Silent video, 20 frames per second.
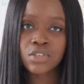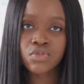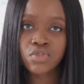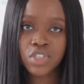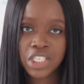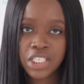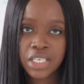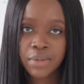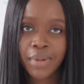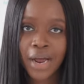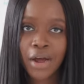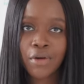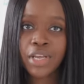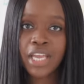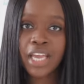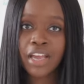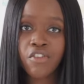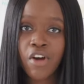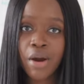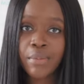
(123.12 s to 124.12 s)
is written about
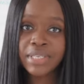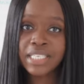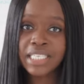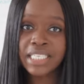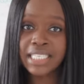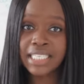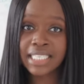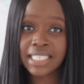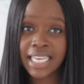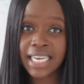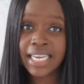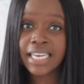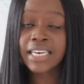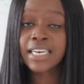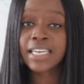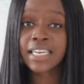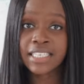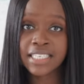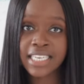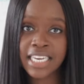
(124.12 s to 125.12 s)
King Ramesses the
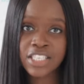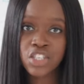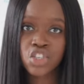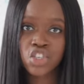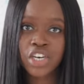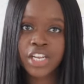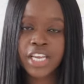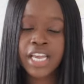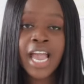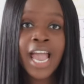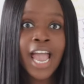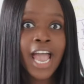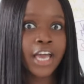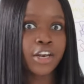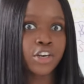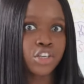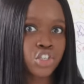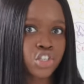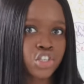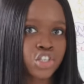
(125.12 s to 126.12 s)
Second contextually, and
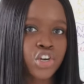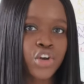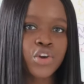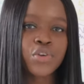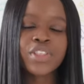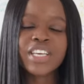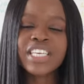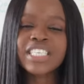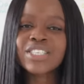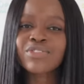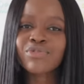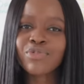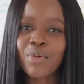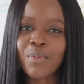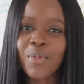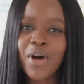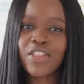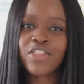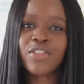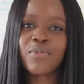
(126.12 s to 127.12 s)
you should know this
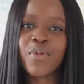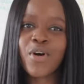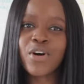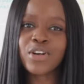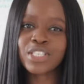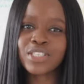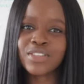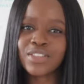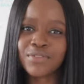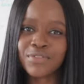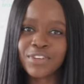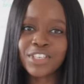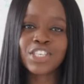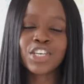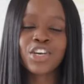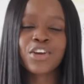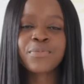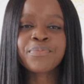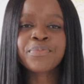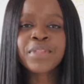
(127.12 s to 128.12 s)
from other parts of the
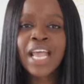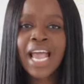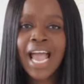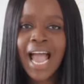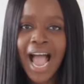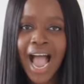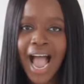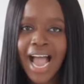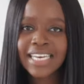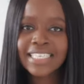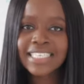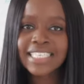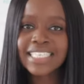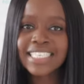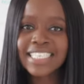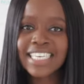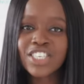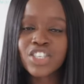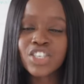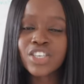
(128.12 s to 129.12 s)
video, and
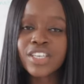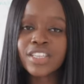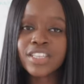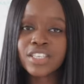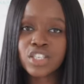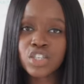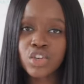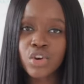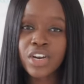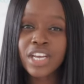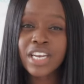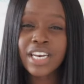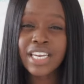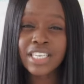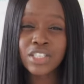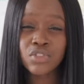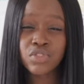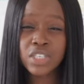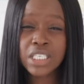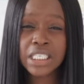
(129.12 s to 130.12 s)
essentially the sonnet
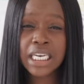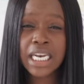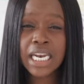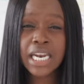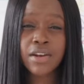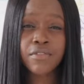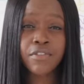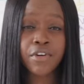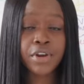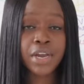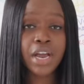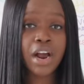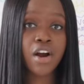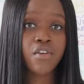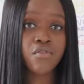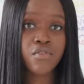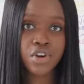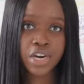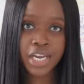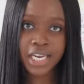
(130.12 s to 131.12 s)
is written in a very
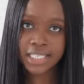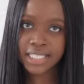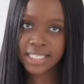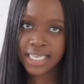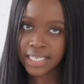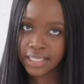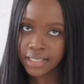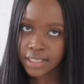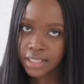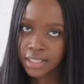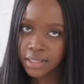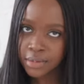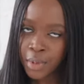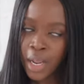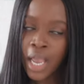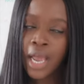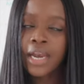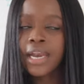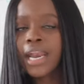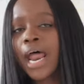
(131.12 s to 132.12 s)
ironic sense.
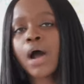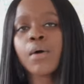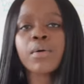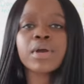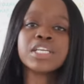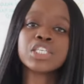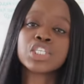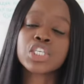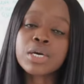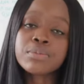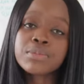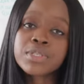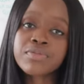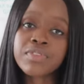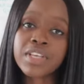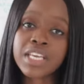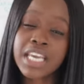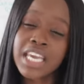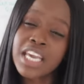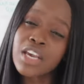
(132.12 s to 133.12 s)
Now, in terms of
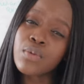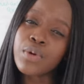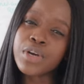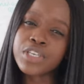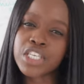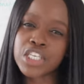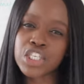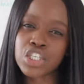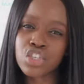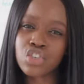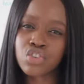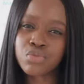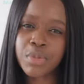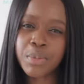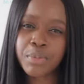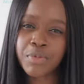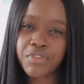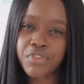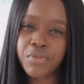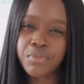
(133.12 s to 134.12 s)
the key quotations to
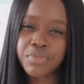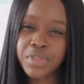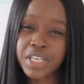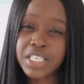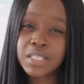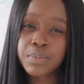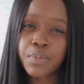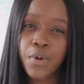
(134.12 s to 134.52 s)
remember from this